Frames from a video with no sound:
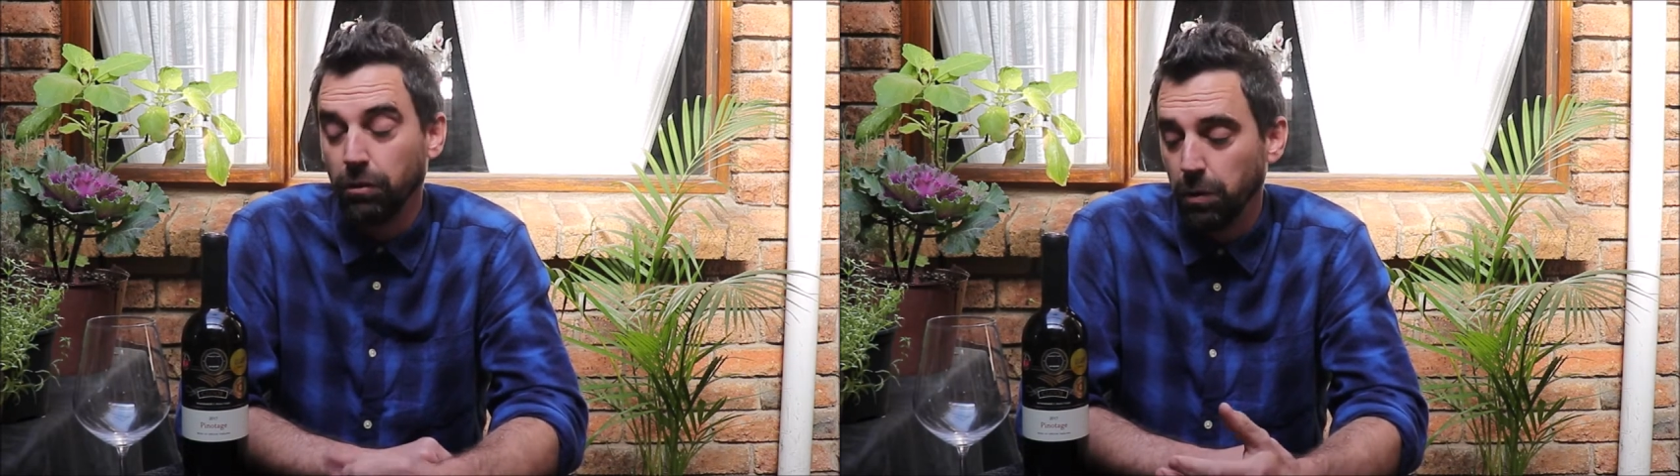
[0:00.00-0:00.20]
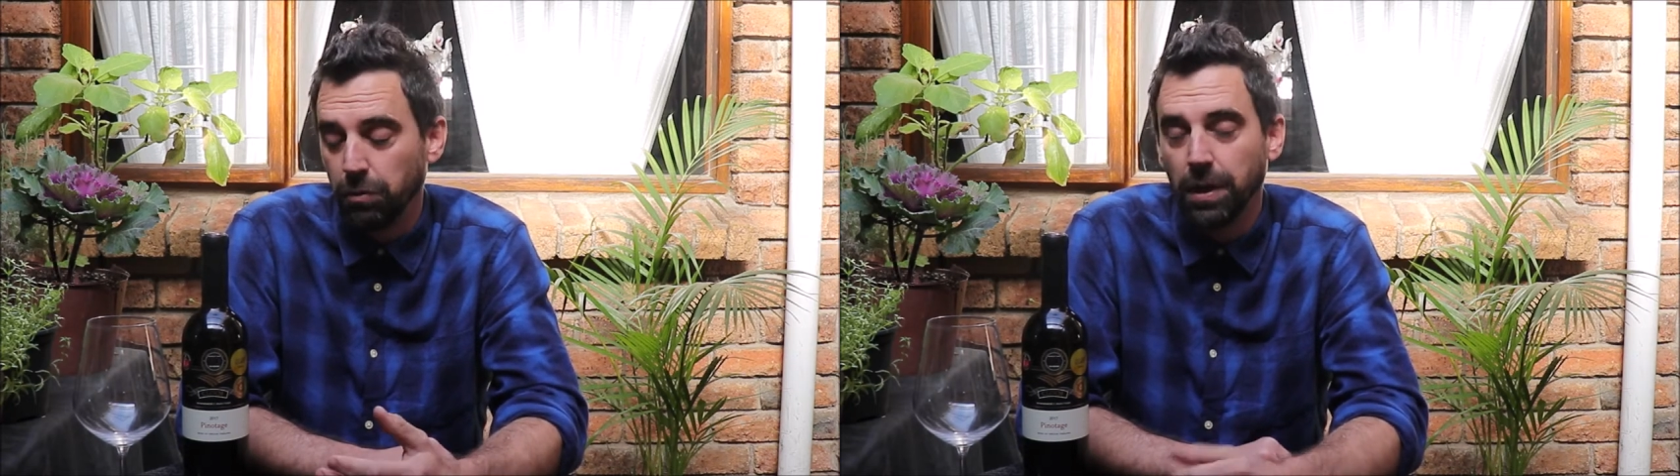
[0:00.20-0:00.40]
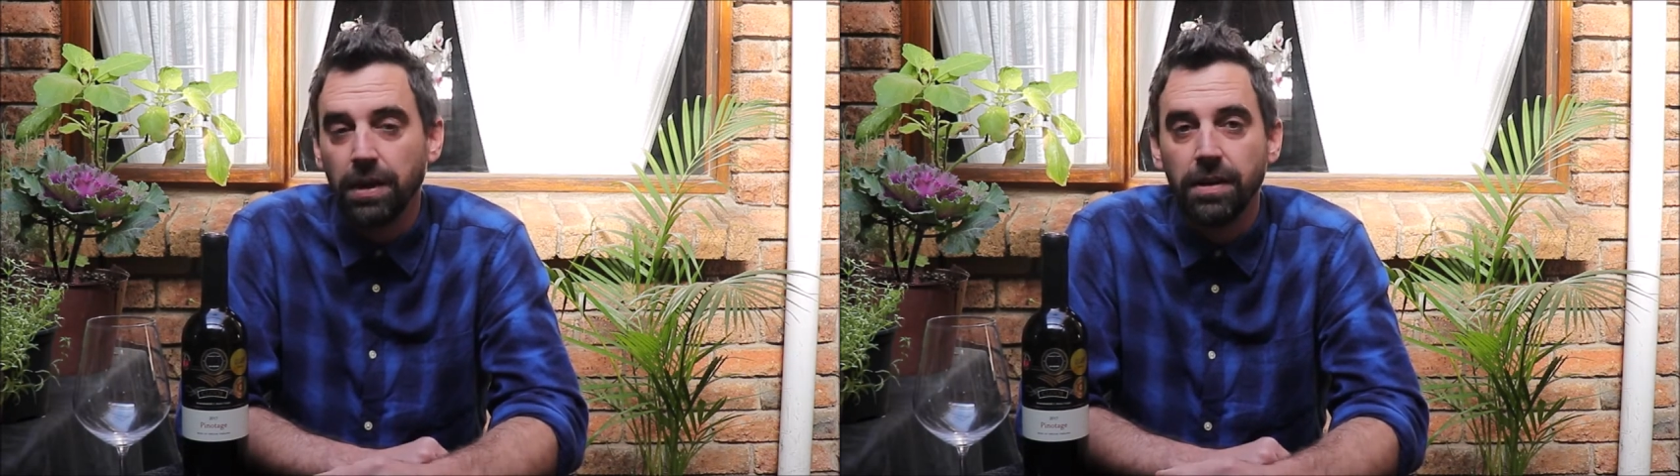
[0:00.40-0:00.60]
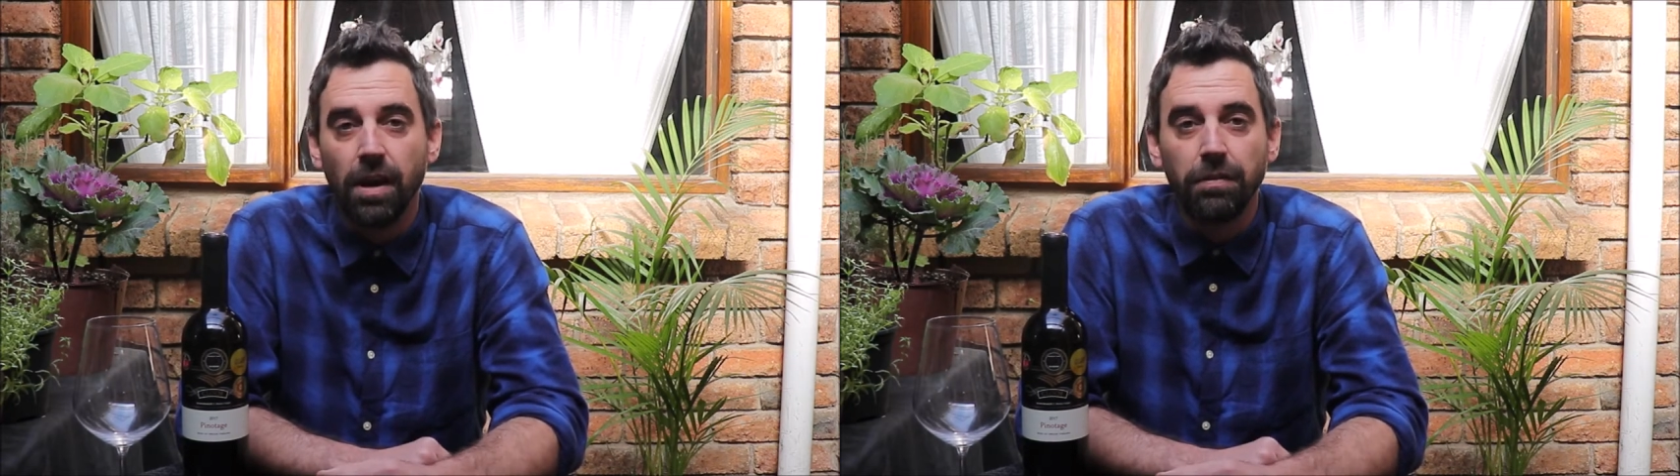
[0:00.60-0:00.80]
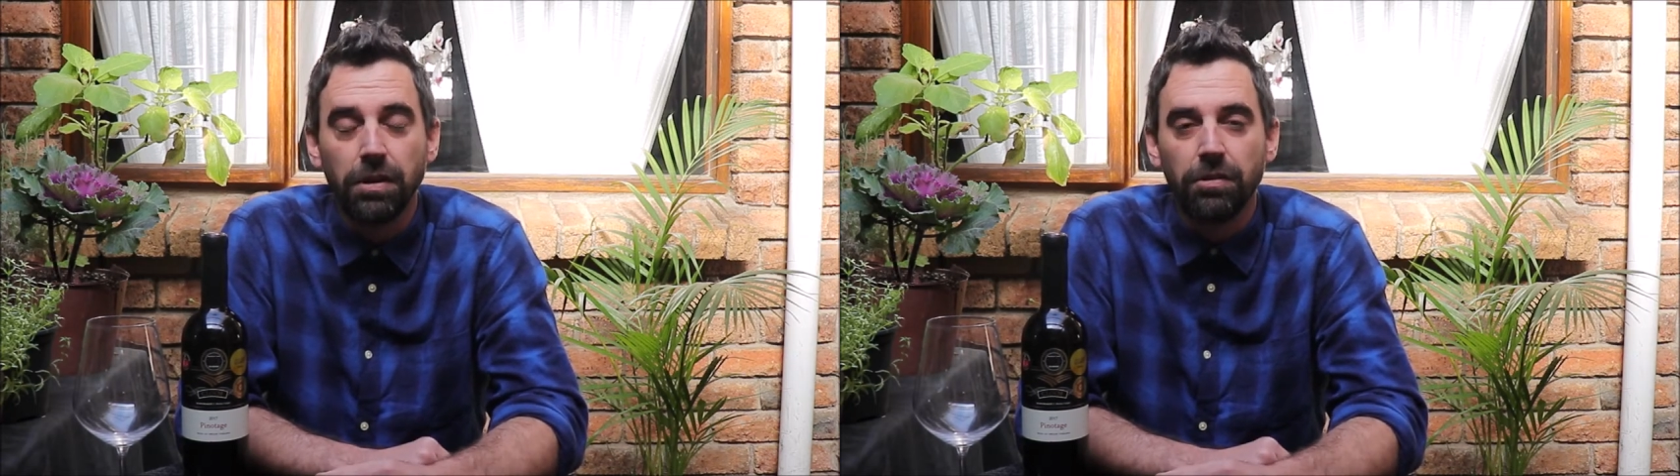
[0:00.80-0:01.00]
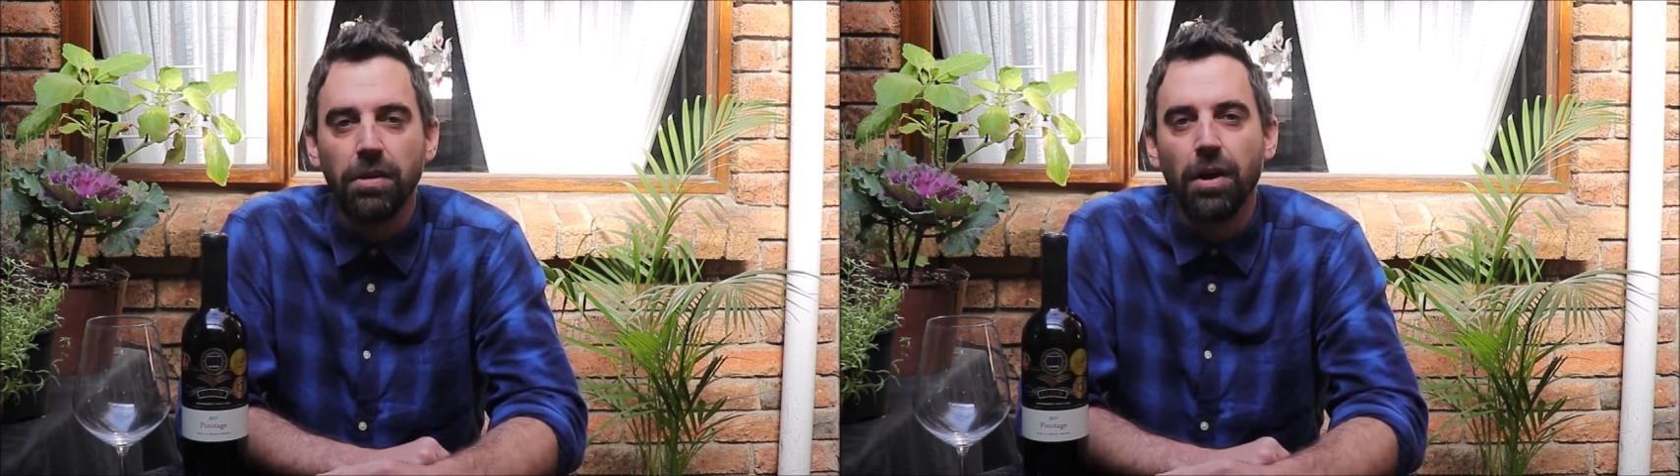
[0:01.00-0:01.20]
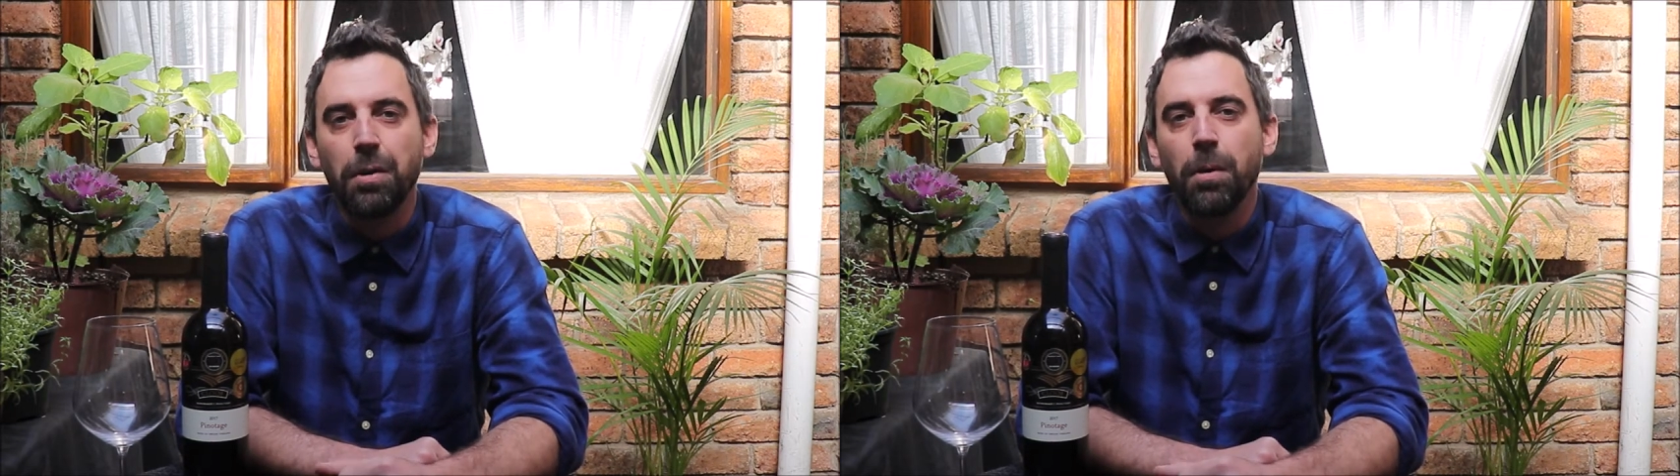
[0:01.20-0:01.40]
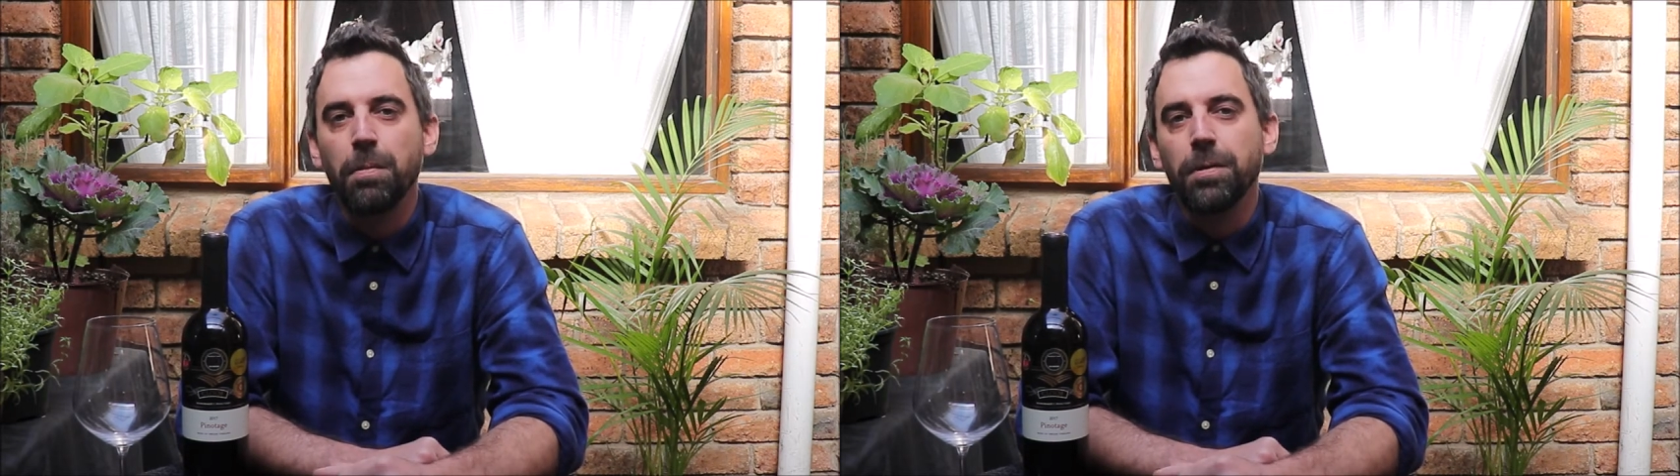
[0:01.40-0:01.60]
which we're going to delve into now in a
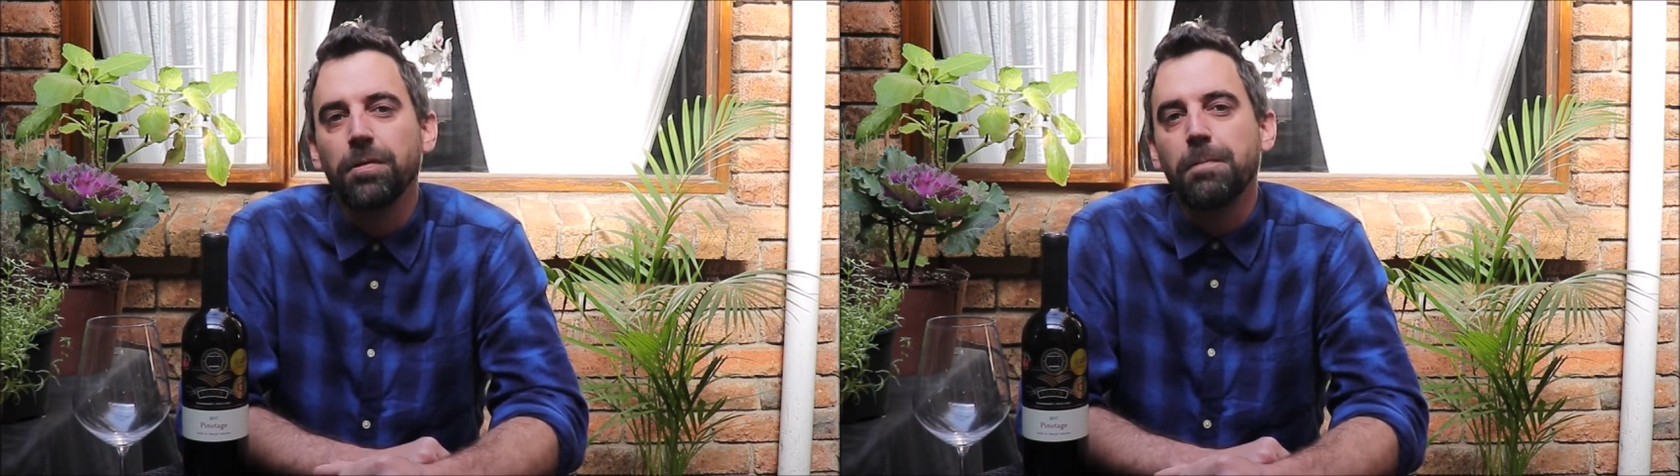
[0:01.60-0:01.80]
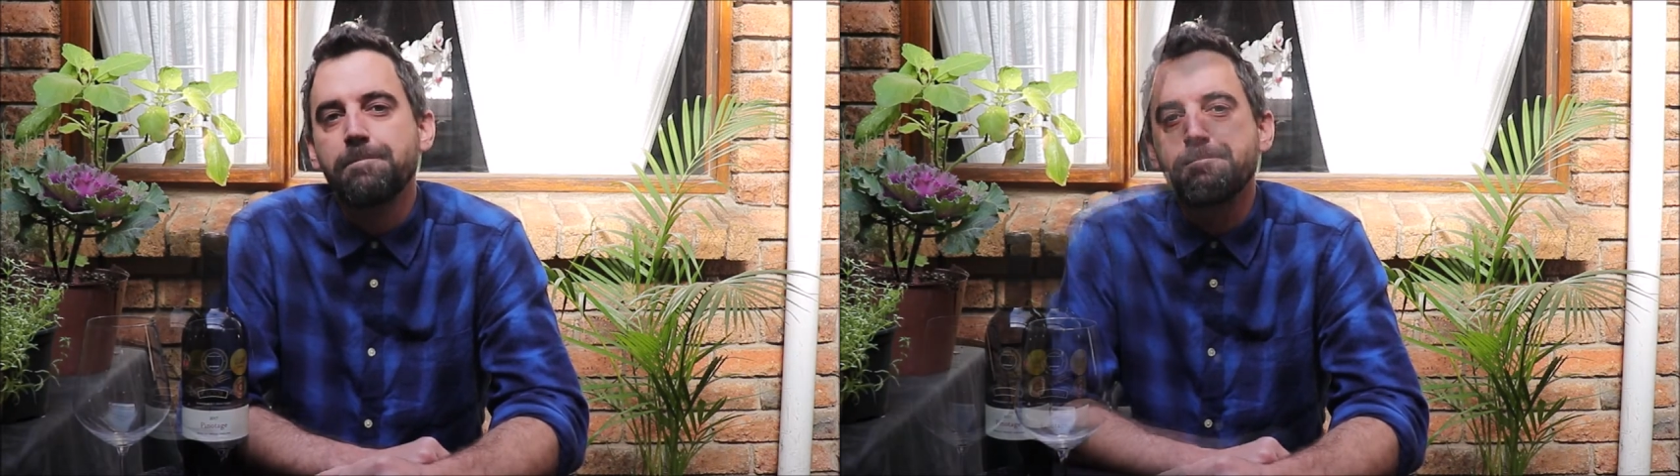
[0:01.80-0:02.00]
moment.